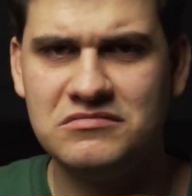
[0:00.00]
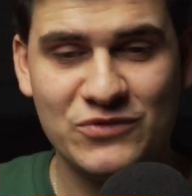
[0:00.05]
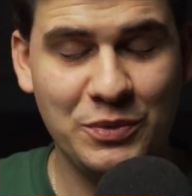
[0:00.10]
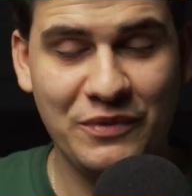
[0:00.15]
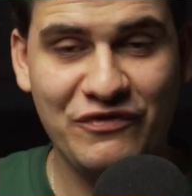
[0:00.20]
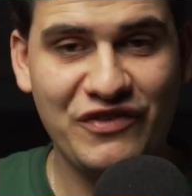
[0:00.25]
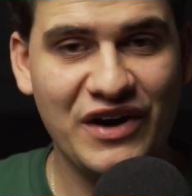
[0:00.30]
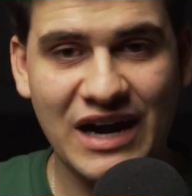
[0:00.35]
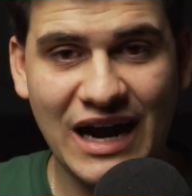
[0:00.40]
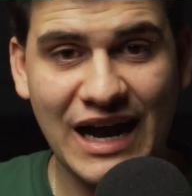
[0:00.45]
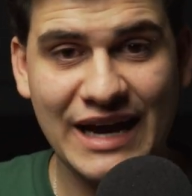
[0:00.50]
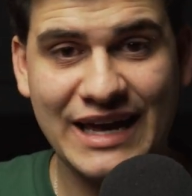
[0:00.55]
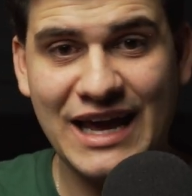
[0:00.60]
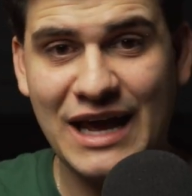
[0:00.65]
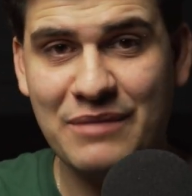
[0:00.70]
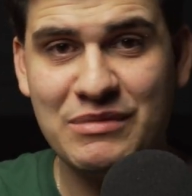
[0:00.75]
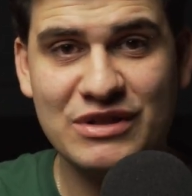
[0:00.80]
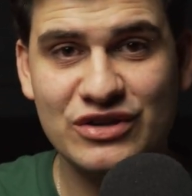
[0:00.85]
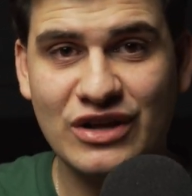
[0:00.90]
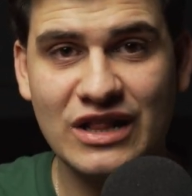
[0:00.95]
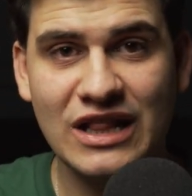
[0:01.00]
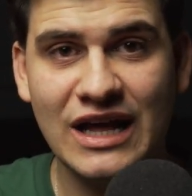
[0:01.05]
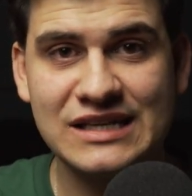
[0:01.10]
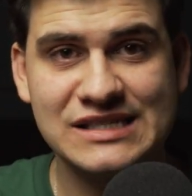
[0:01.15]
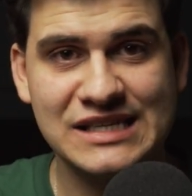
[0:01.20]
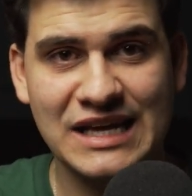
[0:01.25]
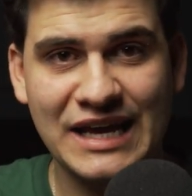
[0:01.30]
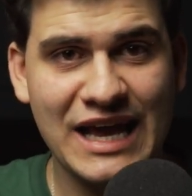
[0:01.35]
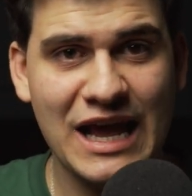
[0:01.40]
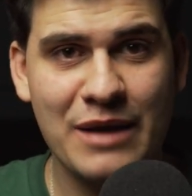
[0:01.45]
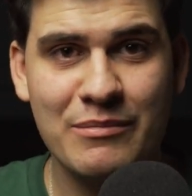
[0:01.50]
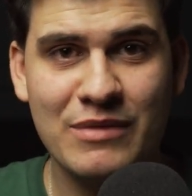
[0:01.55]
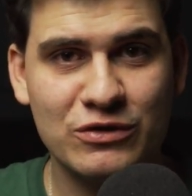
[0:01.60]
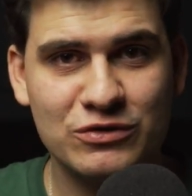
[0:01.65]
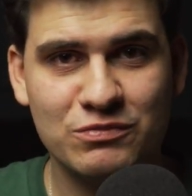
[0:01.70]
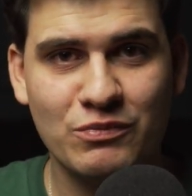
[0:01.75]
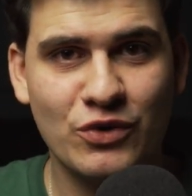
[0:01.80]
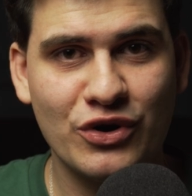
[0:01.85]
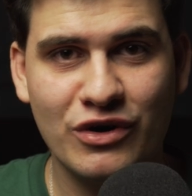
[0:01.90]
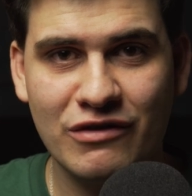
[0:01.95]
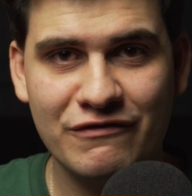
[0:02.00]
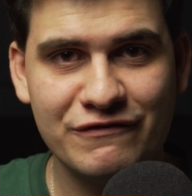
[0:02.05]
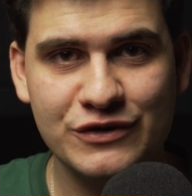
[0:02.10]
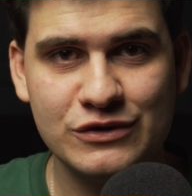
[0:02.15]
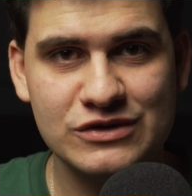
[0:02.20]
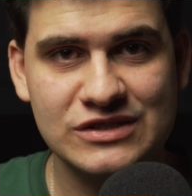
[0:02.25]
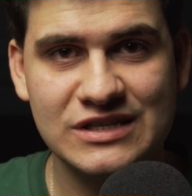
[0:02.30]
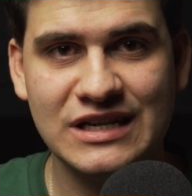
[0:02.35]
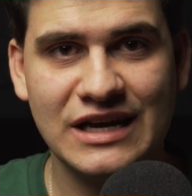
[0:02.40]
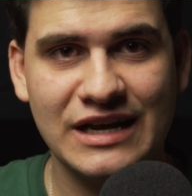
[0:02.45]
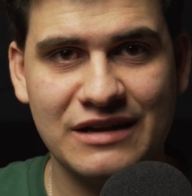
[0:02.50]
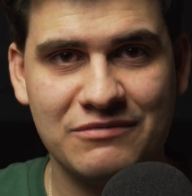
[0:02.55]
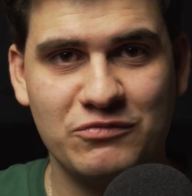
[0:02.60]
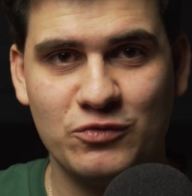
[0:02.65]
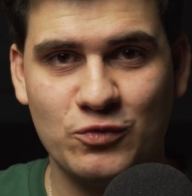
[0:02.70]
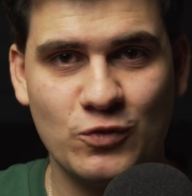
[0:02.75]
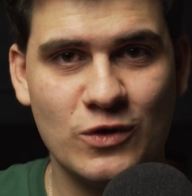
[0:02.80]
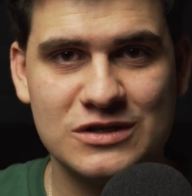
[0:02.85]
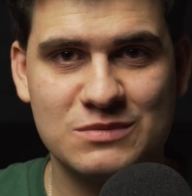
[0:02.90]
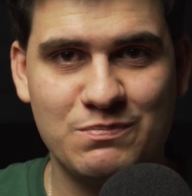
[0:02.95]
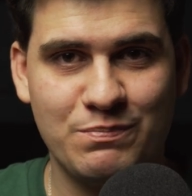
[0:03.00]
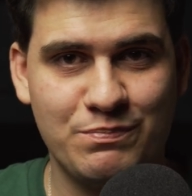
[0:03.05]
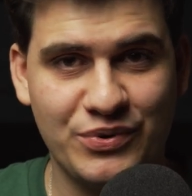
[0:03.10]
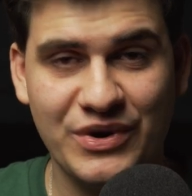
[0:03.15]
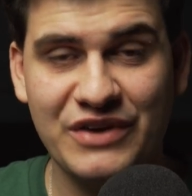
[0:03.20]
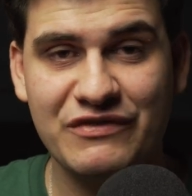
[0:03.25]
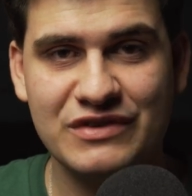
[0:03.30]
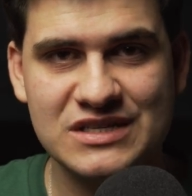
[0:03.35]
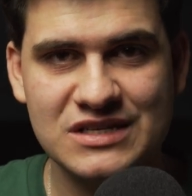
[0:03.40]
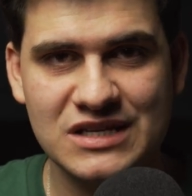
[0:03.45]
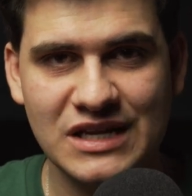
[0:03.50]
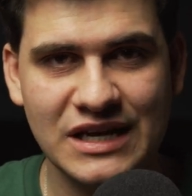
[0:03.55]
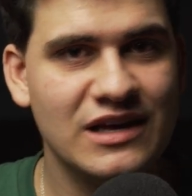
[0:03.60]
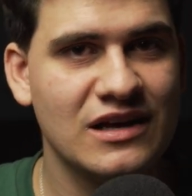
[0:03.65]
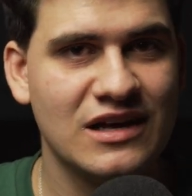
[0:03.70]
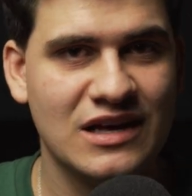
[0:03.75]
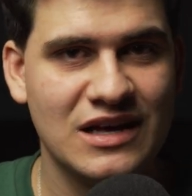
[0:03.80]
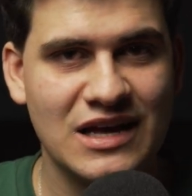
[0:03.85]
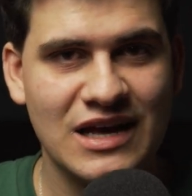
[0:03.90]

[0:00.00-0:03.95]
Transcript: To be fair, I came into class and came out more confused than I was previously.